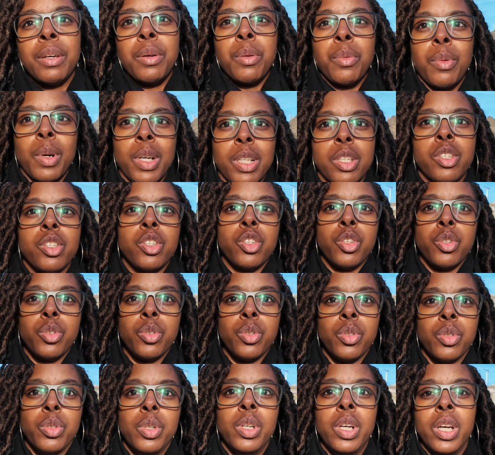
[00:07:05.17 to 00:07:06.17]
whilst
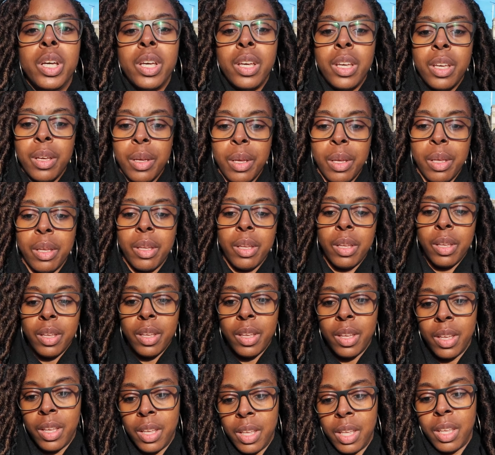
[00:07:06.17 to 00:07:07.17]
you're
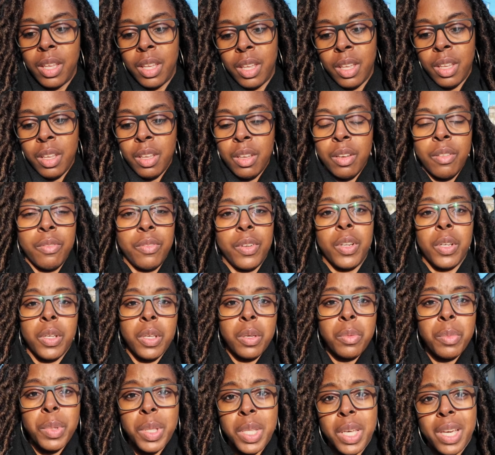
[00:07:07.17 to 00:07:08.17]

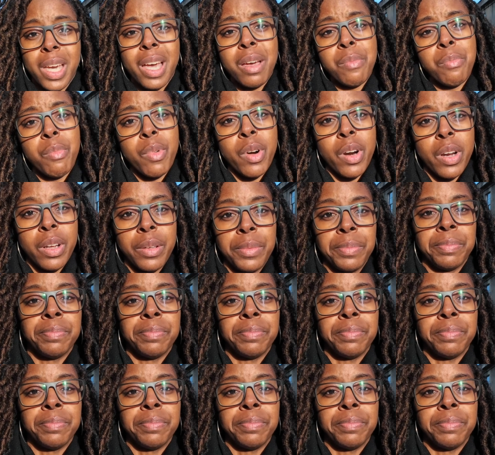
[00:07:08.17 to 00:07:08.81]
vlogging with your camera.